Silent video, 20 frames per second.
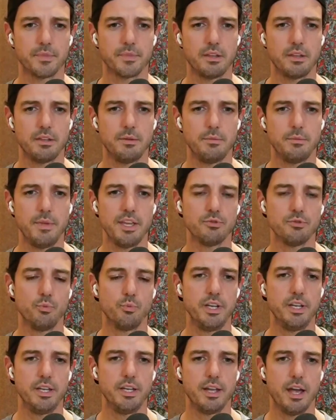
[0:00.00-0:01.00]
makes
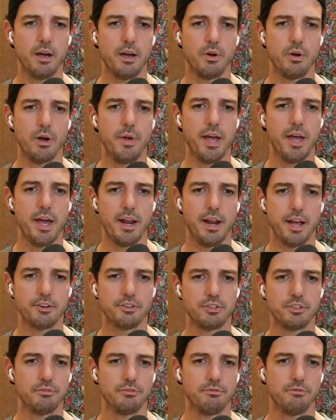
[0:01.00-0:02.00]
weeding out a bad
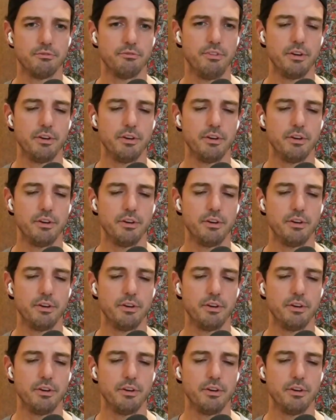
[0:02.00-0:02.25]
actor very